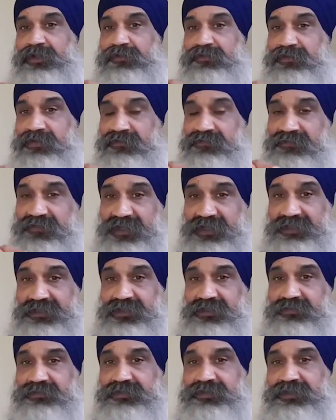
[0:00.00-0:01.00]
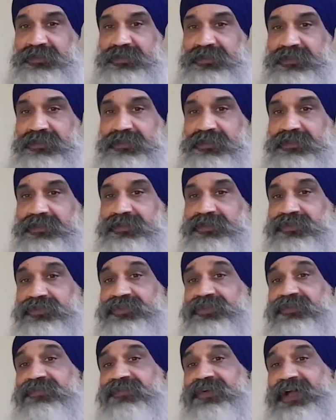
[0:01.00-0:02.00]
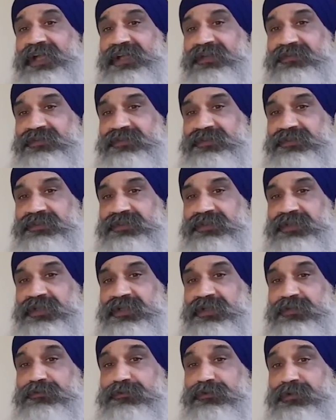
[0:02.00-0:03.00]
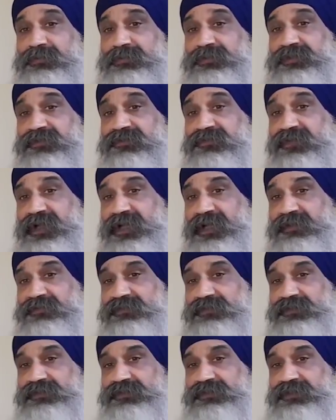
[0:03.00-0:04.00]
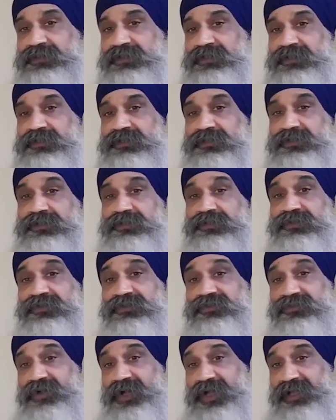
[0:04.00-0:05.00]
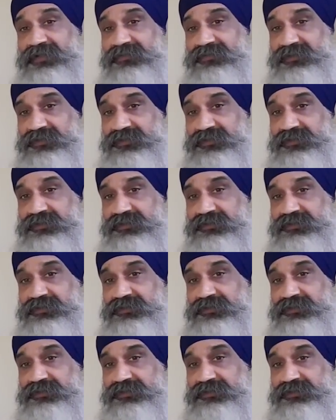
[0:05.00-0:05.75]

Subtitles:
from victims to survivors, from survivors to thrivers.